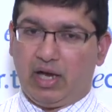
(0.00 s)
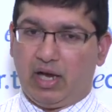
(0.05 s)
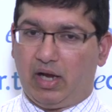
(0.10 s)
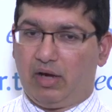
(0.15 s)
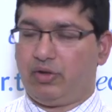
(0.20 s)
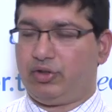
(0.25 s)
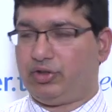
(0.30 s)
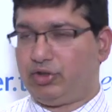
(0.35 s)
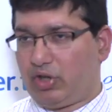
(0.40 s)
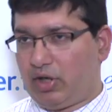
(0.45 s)

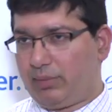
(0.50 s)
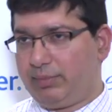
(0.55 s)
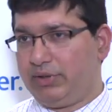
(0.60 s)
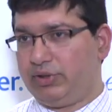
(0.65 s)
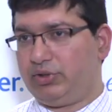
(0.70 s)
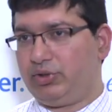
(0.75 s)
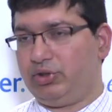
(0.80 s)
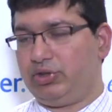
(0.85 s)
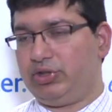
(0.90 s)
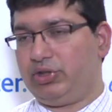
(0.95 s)
Our job
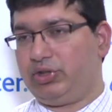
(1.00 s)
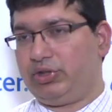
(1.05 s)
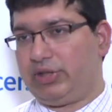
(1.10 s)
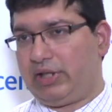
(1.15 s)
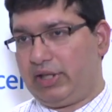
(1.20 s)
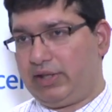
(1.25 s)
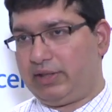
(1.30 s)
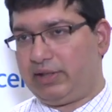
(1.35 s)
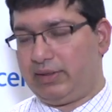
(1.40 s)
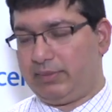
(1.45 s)
is to just
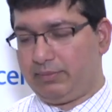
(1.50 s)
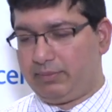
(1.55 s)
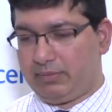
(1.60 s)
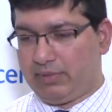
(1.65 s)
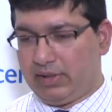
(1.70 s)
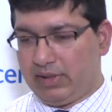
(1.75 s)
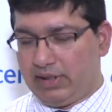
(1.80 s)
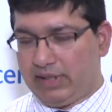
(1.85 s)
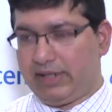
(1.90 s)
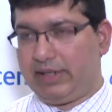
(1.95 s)
tell them
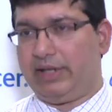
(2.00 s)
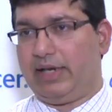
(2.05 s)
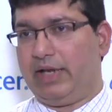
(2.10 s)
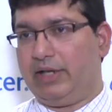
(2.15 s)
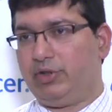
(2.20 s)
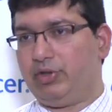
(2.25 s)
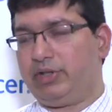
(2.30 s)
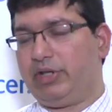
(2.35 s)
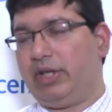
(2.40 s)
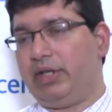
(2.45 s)
and
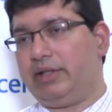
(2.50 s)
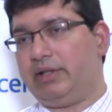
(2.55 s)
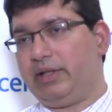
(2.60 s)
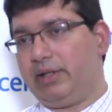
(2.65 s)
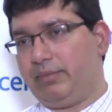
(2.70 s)
educate